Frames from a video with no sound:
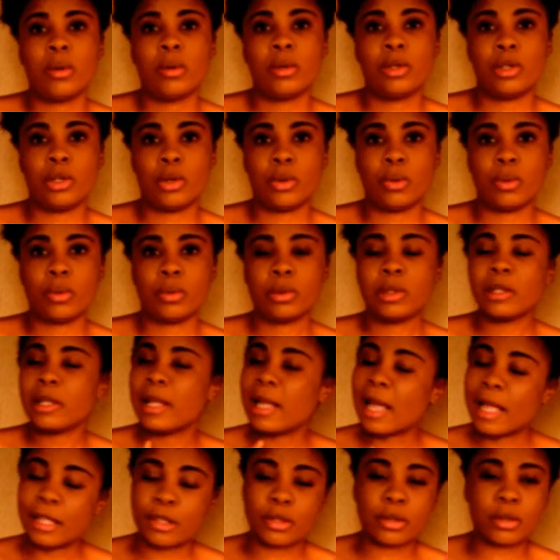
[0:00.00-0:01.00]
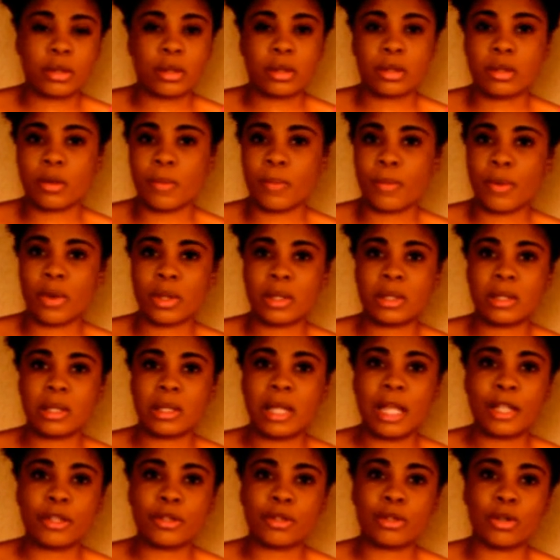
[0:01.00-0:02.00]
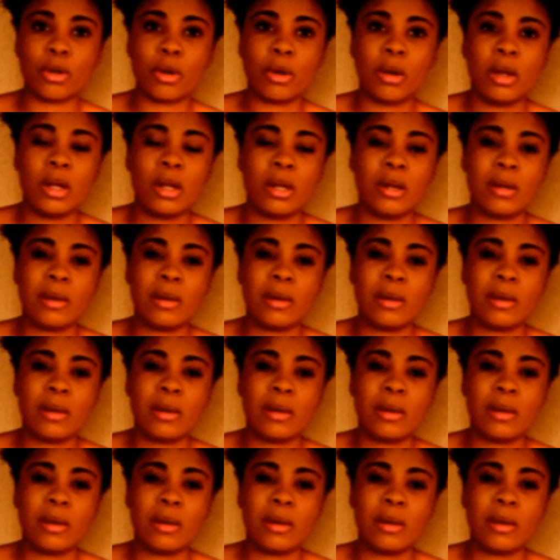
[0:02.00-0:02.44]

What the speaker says: You know, I do not support it. I do not